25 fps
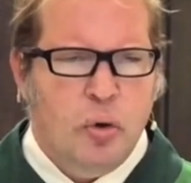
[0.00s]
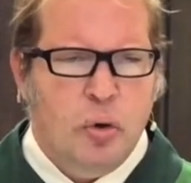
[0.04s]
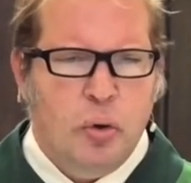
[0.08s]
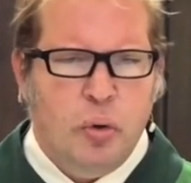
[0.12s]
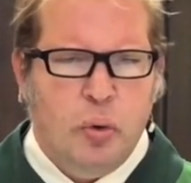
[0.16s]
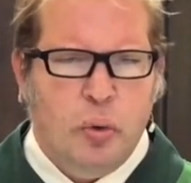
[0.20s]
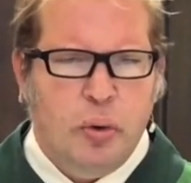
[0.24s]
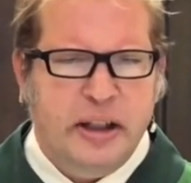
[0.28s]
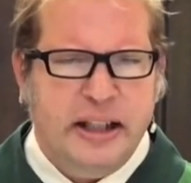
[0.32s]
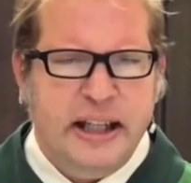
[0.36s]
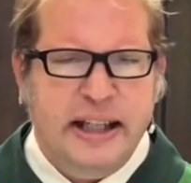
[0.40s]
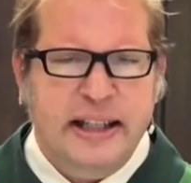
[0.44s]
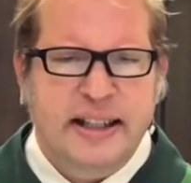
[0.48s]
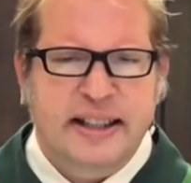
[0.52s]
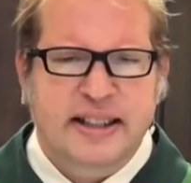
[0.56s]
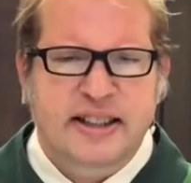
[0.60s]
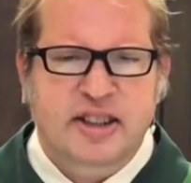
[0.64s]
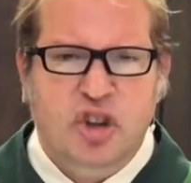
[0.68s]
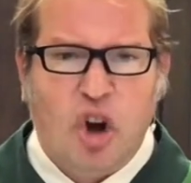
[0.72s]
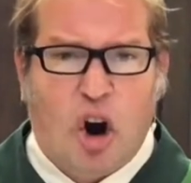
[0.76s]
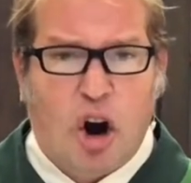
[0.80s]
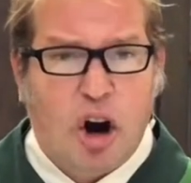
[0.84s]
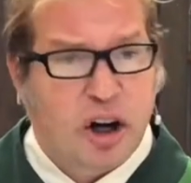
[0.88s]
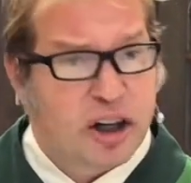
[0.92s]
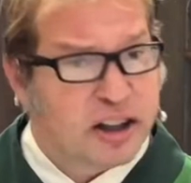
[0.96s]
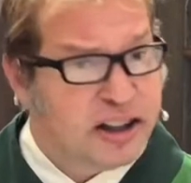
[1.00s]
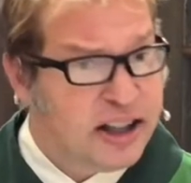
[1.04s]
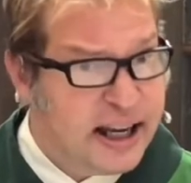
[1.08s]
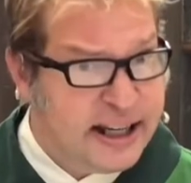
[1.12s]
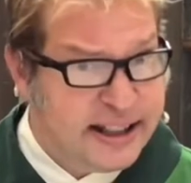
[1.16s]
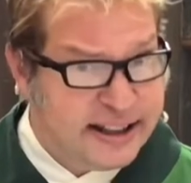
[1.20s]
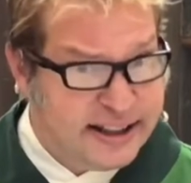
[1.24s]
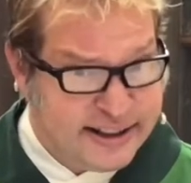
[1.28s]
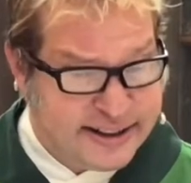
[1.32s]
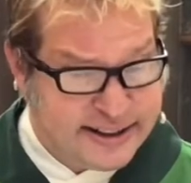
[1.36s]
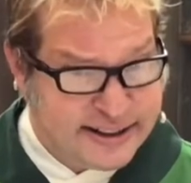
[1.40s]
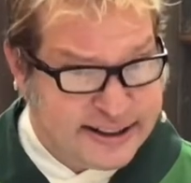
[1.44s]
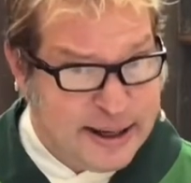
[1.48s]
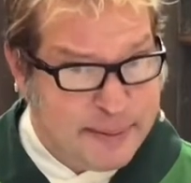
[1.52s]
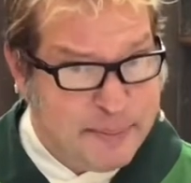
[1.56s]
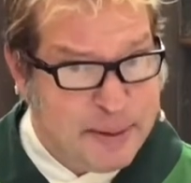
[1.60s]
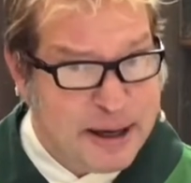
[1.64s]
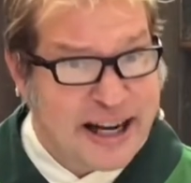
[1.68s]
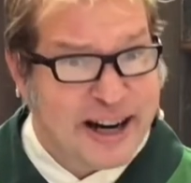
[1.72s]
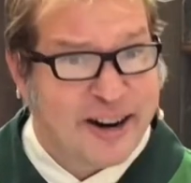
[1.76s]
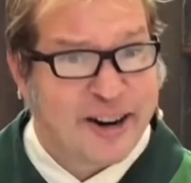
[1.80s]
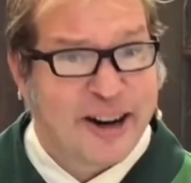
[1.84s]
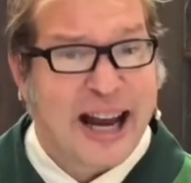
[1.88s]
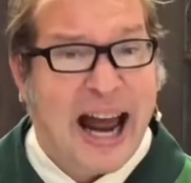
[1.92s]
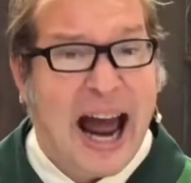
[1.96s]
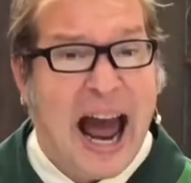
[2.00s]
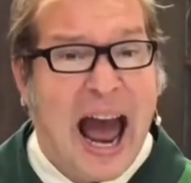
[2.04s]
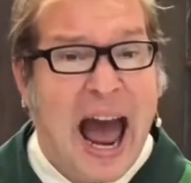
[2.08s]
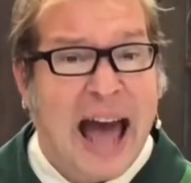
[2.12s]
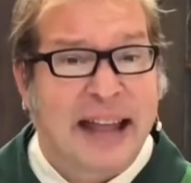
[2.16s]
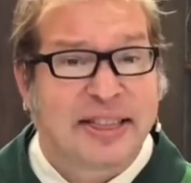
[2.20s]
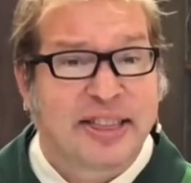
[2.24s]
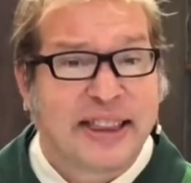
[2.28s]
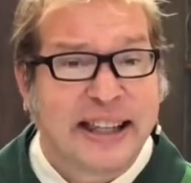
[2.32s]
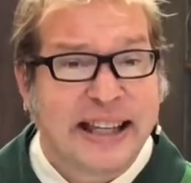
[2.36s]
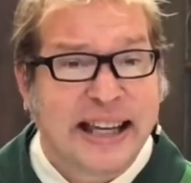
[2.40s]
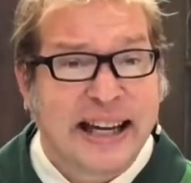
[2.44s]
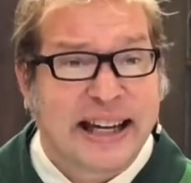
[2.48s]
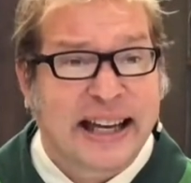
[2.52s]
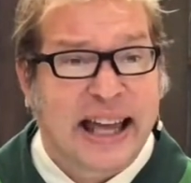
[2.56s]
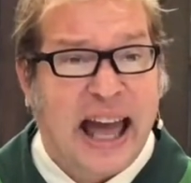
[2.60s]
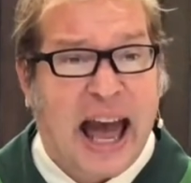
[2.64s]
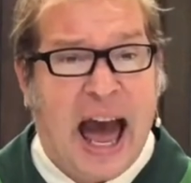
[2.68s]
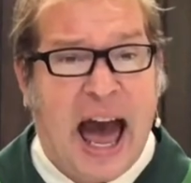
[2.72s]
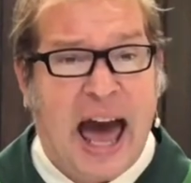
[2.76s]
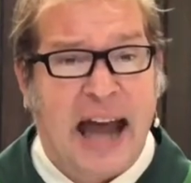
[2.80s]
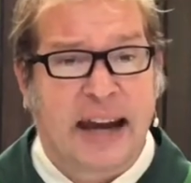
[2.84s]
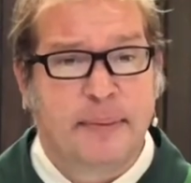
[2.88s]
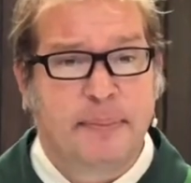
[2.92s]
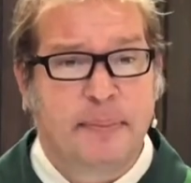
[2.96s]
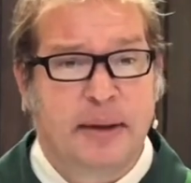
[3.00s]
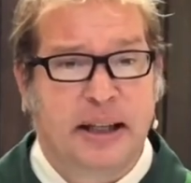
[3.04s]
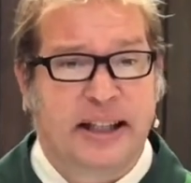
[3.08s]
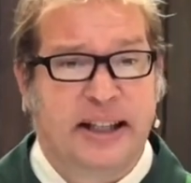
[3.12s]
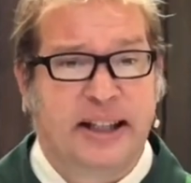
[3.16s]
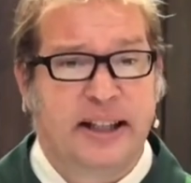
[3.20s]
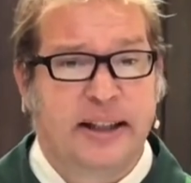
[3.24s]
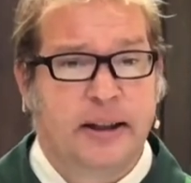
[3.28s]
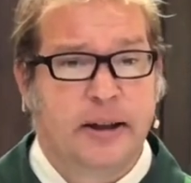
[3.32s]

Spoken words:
we need to start like the seminary at the academy.